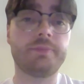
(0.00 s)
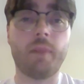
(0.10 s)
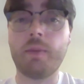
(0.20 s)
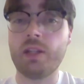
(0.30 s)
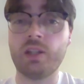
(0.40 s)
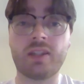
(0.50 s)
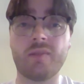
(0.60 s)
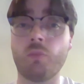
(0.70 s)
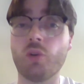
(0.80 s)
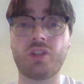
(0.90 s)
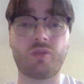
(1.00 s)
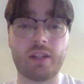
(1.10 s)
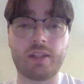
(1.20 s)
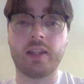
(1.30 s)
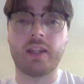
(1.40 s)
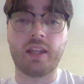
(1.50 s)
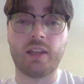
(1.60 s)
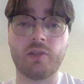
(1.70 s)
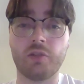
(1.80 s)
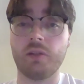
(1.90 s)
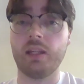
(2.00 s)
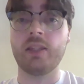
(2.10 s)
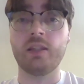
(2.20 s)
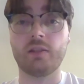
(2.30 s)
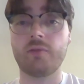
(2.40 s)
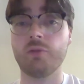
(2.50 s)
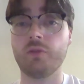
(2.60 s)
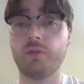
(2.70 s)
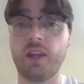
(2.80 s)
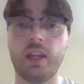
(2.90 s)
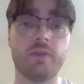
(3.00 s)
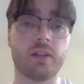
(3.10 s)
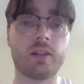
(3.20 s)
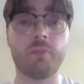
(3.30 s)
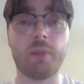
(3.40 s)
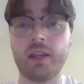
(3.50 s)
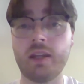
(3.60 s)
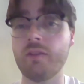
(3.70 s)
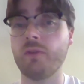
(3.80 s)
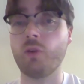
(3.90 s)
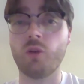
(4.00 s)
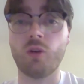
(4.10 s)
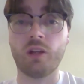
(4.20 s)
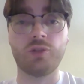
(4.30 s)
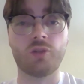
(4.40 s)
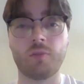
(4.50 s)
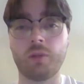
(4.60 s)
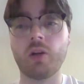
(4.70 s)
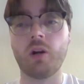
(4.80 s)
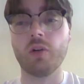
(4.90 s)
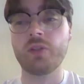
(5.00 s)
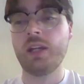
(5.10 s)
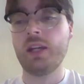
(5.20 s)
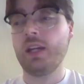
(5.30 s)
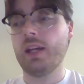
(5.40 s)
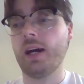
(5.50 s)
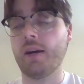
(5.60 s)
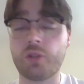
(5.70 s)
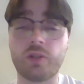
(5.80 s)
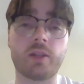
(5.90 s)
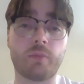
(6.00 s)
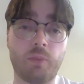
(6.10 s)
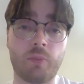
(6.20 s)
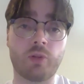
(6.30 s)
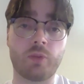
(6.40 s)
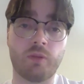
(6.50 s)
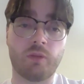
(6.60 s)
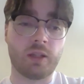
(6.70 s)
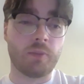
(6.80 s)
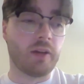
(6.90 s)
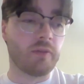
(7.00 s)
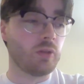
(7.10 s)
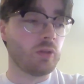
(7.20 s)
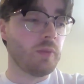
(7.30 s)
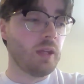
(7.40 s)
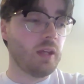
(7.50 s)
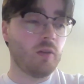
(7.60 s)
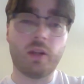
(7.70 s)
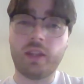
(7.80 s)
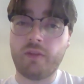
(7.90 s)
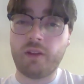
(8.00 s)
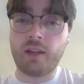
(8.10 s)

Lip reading: maybe just more stressed than they need to isn't good for either competitive or enjoyment goals. So it's something people should be really mindful when they feed